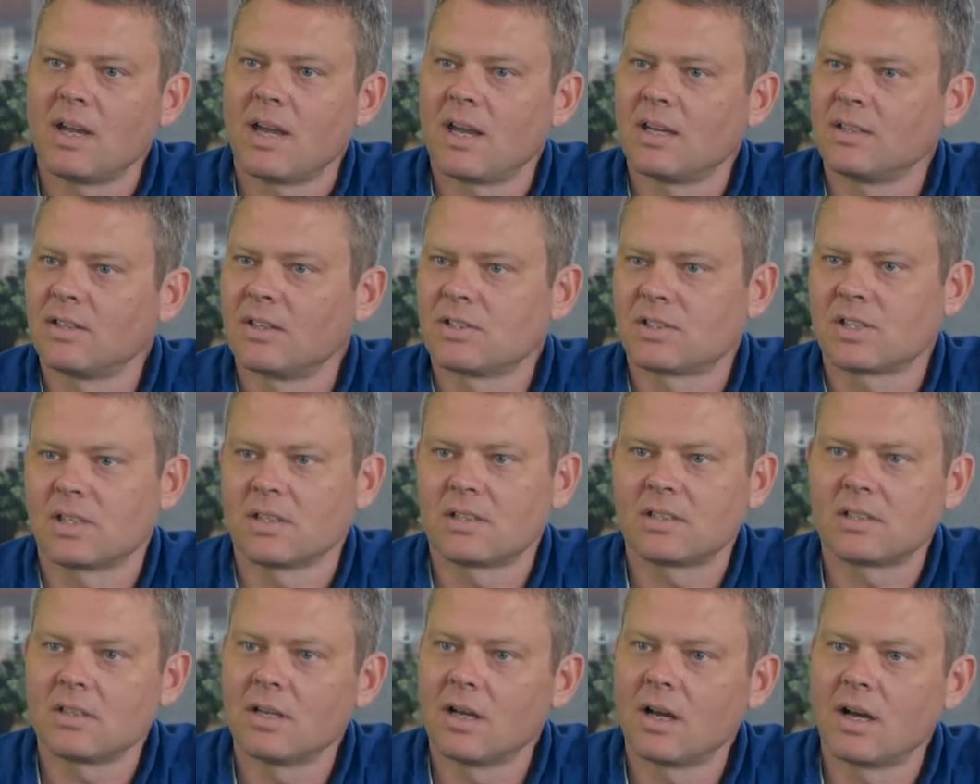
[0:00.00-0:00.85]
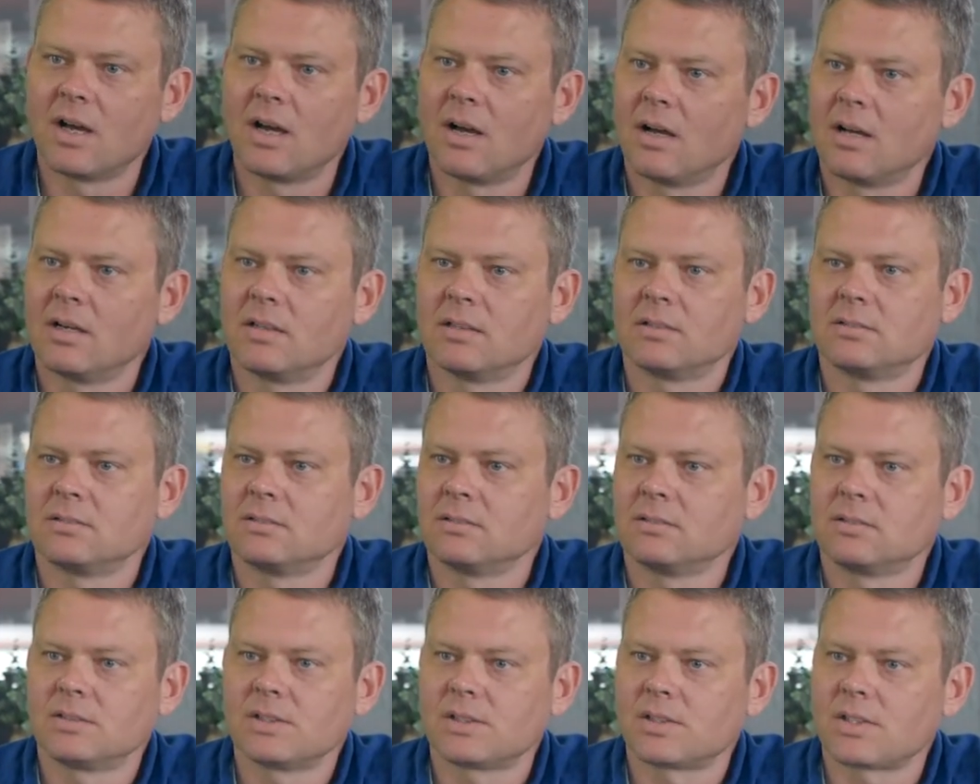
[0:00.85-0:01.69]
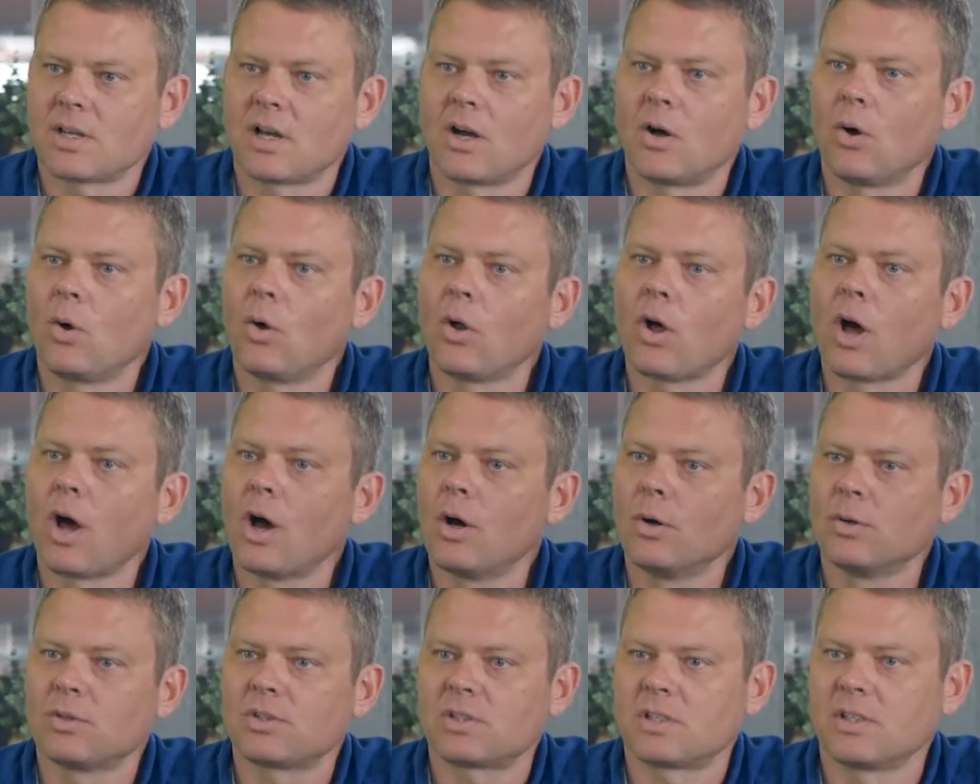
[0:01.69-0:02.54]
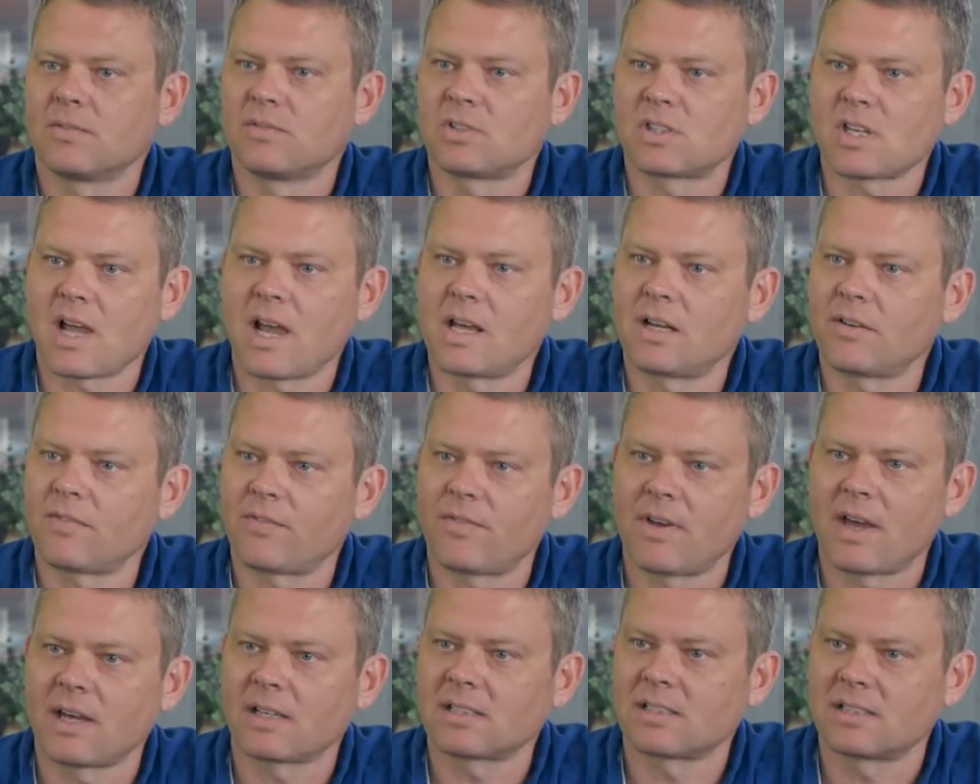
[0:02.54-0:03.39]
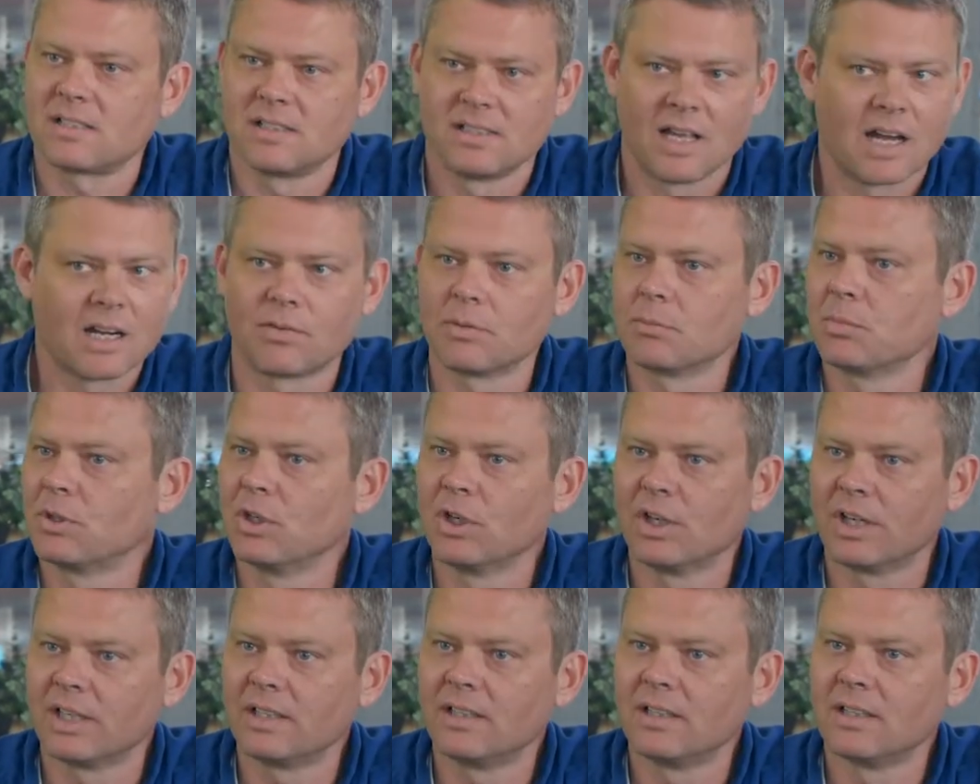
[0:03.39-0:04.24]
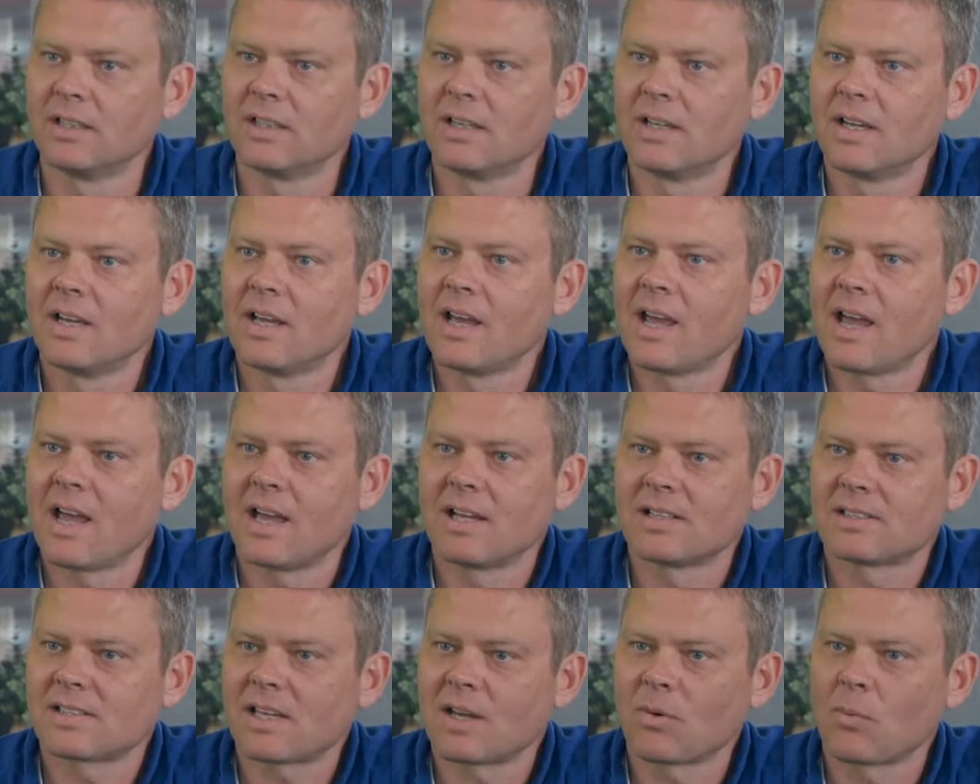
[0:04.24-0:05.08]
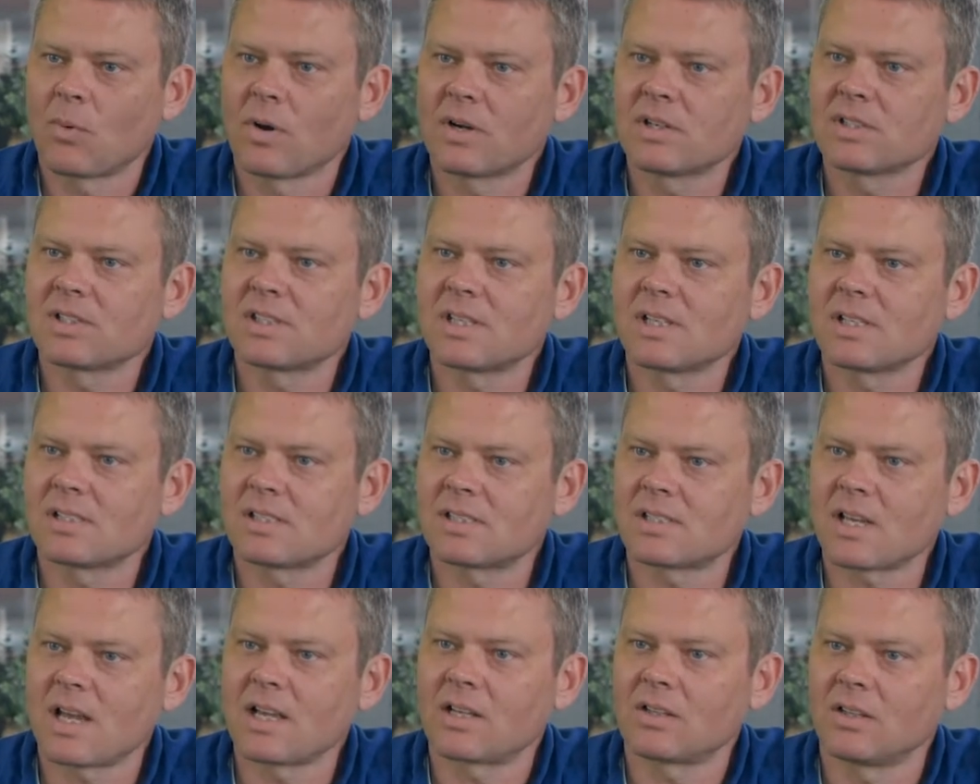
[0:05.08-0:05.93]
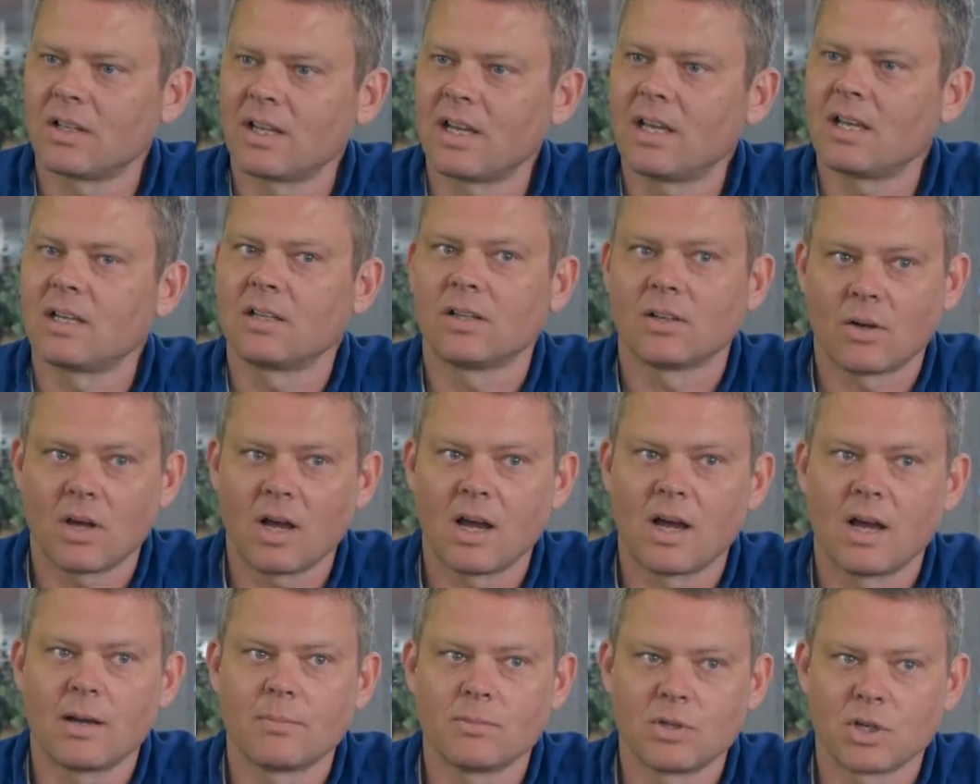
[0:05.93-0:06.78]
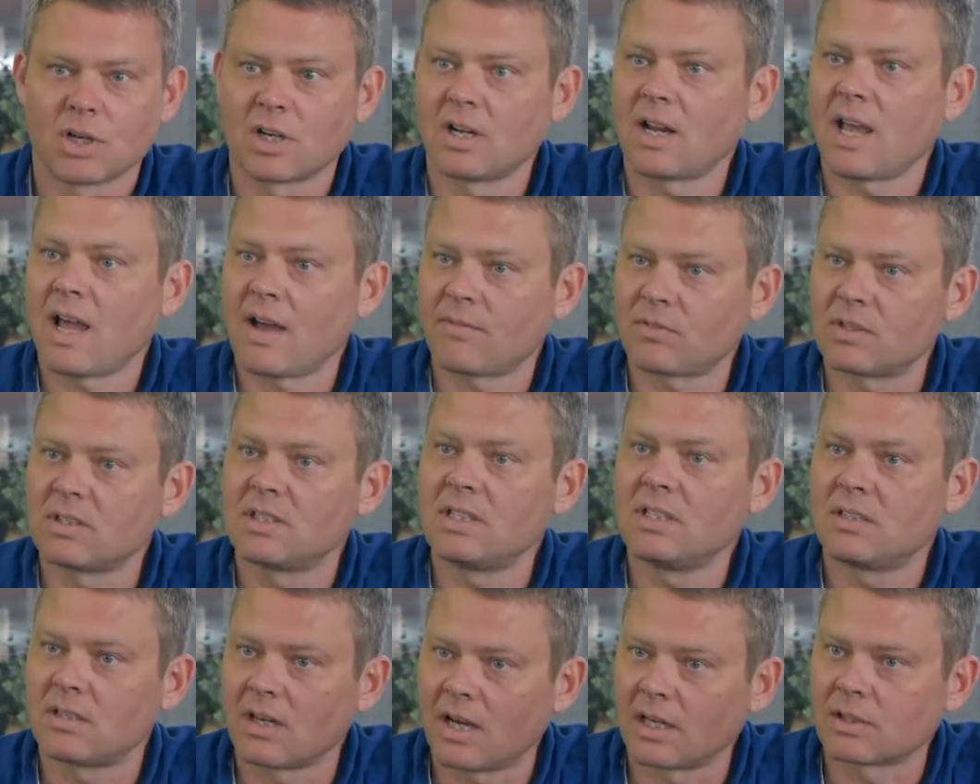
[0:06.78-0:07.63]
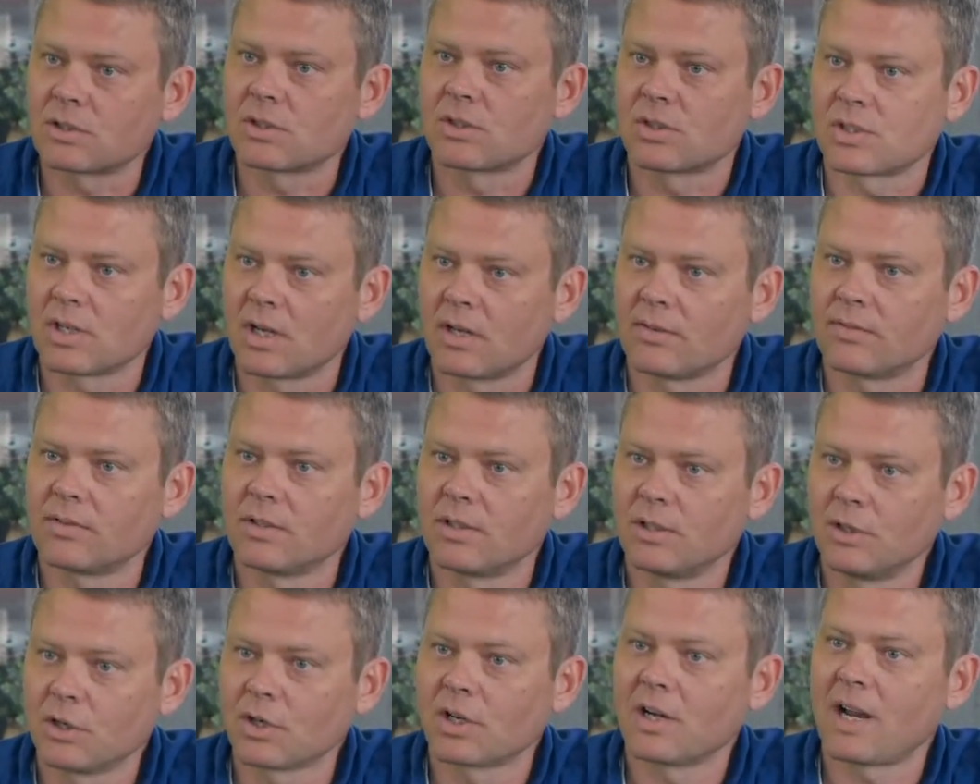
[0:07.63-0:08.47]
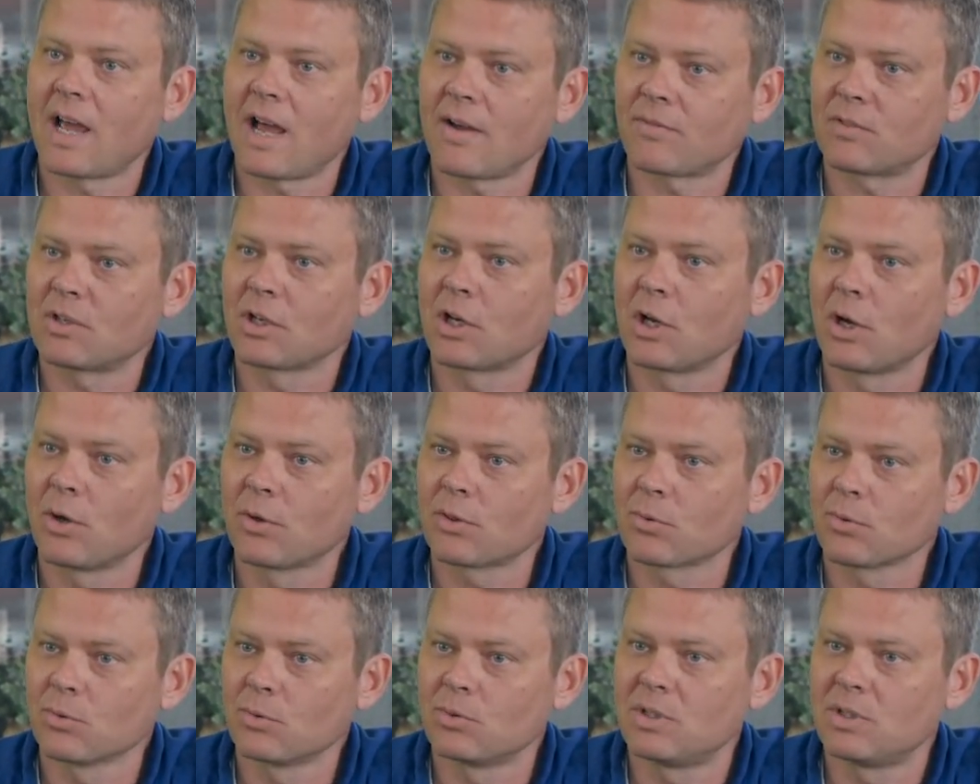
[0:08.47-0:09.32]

And right. there's a, uh, just a whole host of side effects, none of them good. Right. And it's like, where does this cycle end? Um, you're going to have to detox yourself. You're yeah. going to have to go through